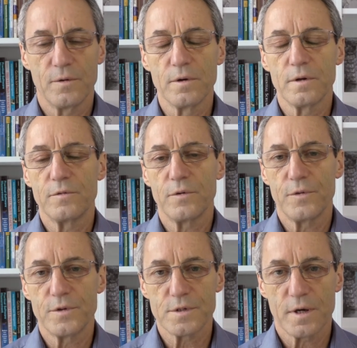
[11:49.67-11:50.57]
not only for
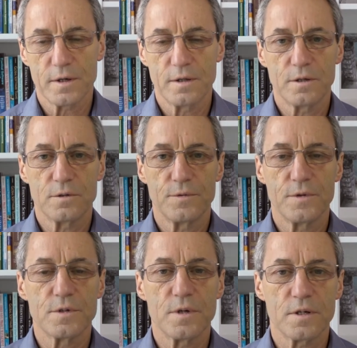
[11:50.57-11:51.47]
this architecture
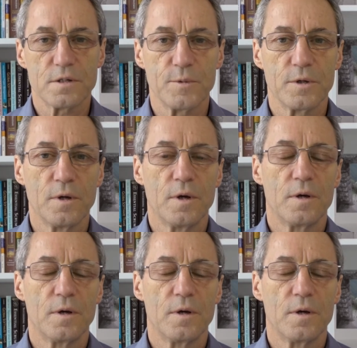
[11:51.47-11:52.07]
and this customer,